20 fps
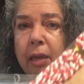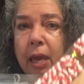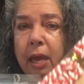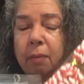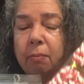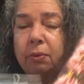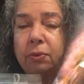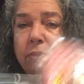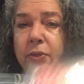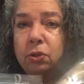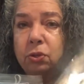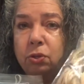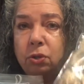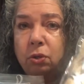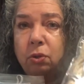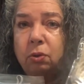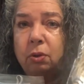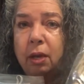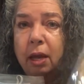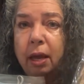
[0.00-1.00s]
came with the
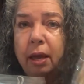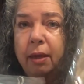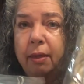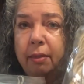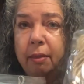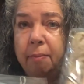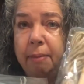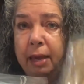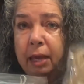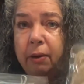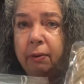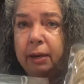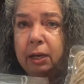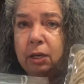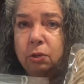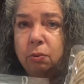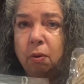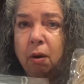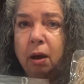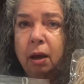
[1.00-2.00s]
jute and the bakery
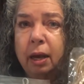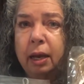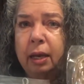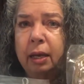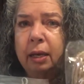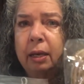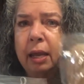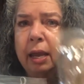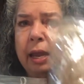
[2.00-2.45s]
twine.